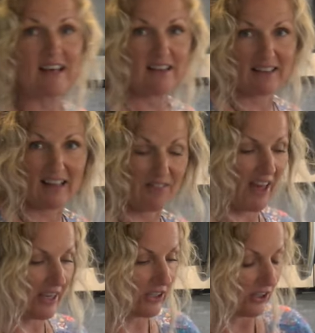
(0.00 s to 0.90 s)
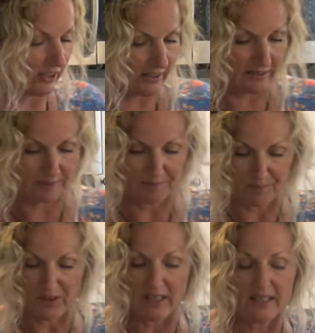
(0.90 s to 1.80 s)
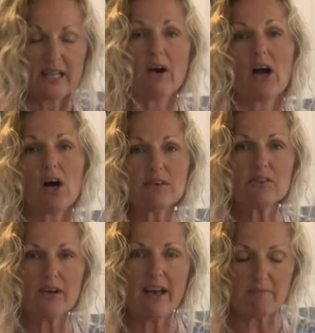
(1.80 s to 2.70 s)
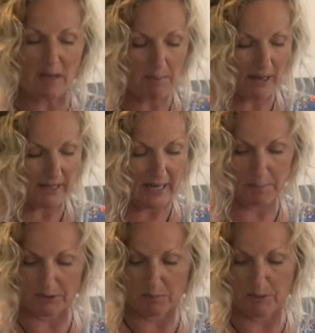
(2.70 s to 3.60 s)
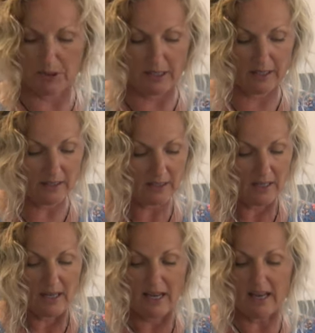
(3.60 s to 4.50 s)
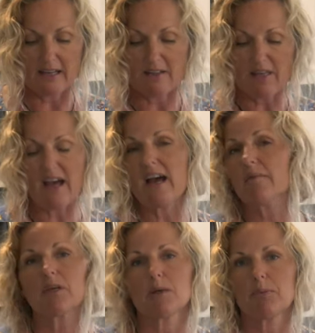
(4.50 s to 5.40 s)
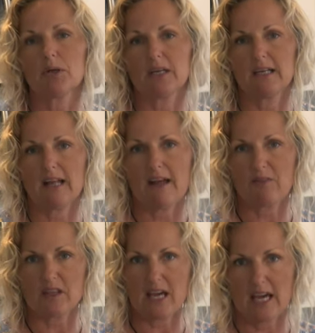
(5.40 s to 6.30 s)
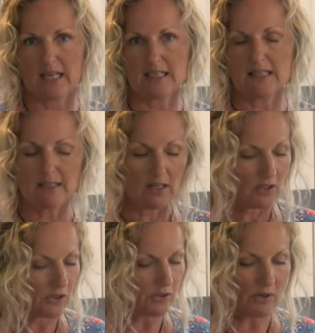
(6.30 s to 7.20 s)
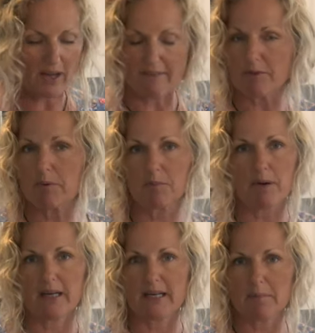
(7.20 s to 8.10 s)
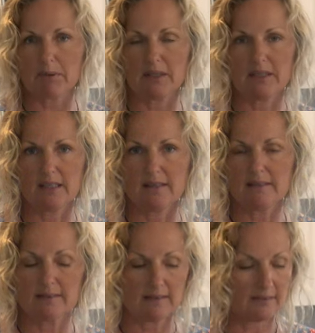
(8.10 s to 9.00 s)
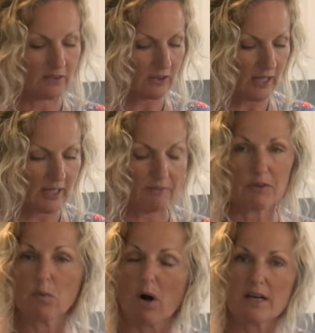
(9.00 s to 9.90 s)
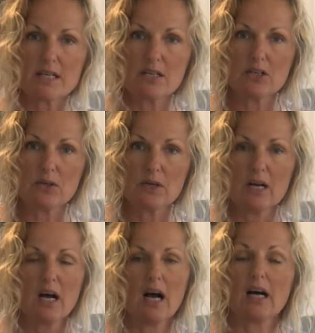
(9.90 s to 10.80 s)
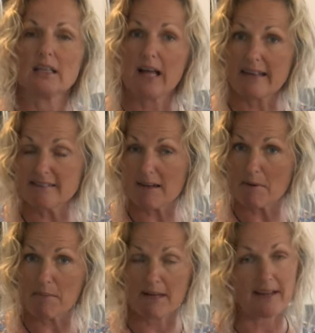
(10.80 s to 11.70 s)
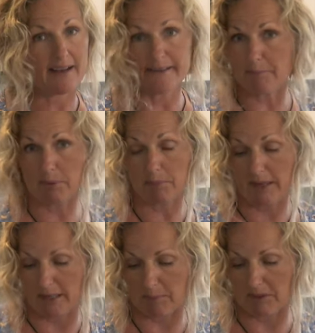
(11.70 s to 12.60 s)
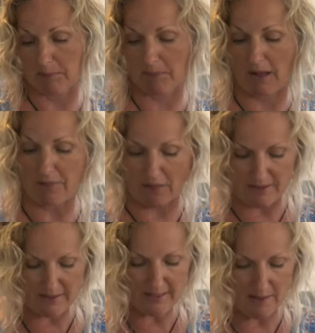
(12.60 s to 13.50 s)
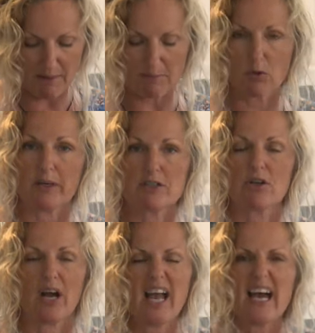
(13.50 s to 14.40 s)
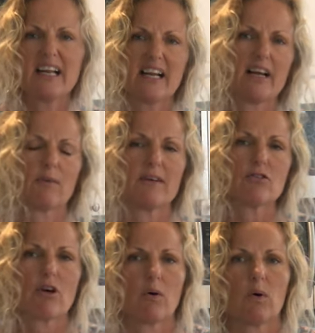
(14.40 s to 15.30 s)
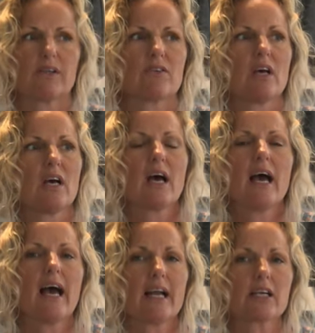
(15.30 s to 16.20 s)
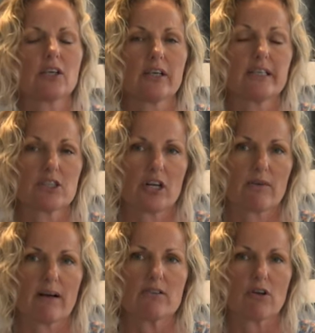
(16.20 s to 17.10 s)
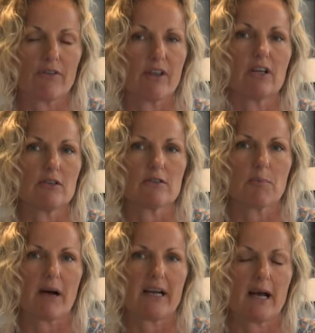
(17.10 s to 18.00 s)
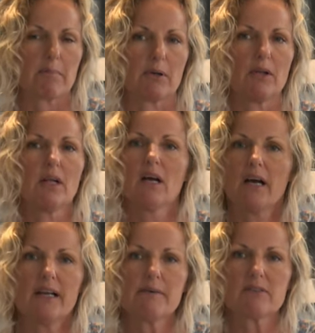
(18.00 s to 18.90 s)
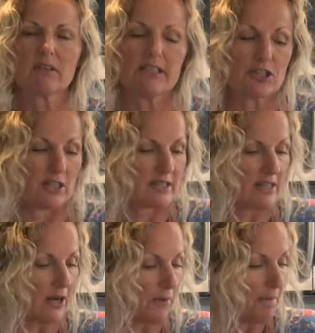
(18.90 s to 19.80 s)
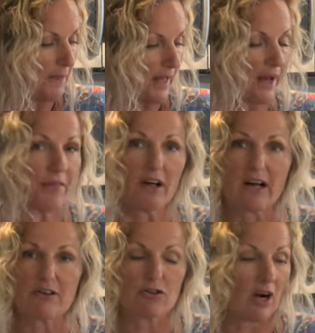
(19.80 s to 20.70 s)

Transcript: that, let that cook. Now I also have my pineapple to put in, and that I'm gonna put in at the end you don't have to put pineapple in this. You can if you want to. Uh, last time I made it, I didn't put pineapple in it, but I thought this time I'm going to. I had it at a restaurant once, had a curry dish at a restaurant that used pineapple, and it was delicious, so I thought I'd